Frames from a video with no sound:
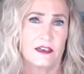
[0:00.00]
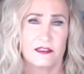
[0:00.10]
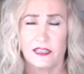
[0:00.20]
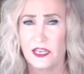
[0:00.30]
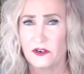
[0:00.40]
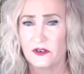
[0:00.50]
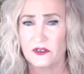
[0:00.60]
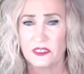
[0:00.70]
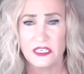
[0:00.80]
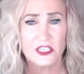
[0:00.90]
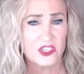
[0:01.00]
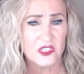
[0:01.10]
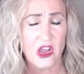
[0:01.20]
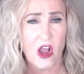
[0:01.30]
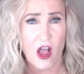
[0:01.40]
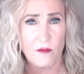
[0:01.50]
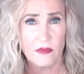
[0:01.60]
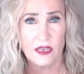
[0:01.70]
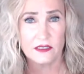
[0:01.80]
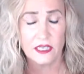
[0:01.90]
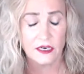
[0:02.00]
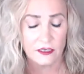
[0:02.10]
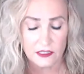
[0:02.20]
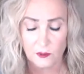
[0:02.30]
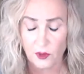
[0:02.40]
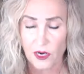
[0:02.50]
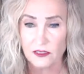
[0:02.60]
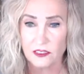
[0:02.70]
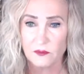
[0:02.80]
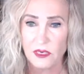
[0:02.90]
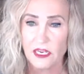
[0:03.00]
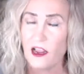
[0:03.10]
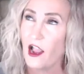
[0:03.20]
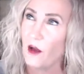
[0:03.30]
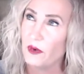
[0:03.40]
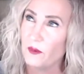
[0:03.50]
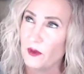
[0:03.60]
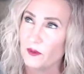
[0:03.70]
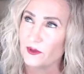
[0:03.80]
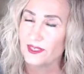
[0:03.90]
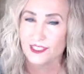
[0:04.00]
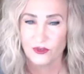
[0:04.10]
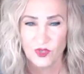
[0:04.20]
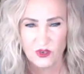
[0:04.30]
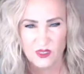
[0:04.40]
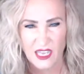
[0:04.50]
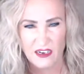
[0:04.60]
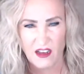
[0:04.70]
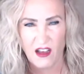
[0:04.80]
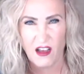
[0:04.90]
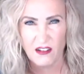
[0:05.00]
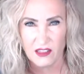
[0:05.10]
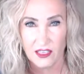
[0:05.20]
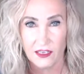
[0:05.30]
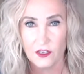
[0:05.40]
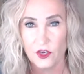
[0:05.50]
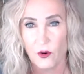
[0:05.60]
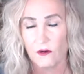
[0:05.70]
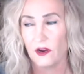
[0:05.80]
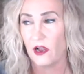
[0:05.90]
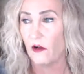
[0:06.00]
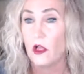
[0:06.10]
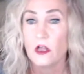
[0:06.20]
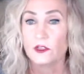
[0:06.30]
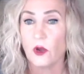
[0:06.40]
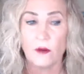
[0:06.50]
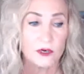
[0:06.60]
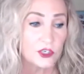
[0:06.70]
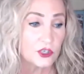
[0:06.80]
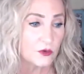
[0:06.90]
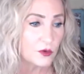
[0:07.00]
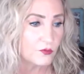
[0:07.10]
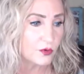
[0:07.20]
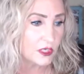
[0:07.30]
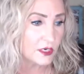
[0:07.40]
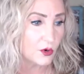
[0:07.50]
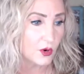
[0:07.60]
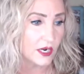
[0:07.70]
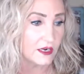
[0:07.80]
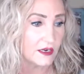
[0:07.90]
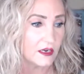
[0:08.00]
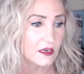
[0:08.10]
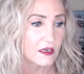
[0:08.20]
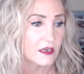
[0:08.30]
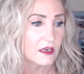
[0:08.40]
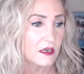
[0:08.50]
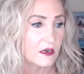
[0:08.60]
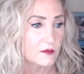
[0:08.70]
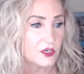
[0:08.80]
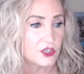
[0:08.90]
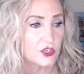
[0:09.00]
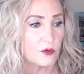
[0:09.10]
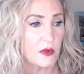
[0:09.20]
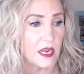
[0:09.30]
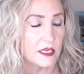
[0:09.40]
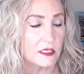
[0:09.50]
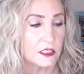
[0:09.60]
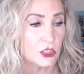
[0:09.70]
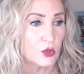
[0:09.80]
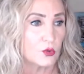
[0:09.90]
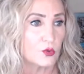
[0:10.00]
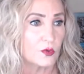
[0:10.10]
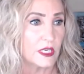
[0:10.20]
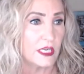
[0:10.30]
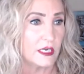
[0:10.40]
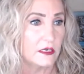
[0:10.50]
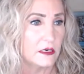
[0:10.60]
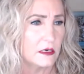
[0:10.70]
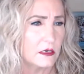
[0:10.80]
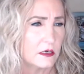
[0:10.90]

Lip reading: letters. It's just a hot mess. And it surprises me how many people still use that ugly URL. So I'm going to show you really quick. I'm going to show my screen.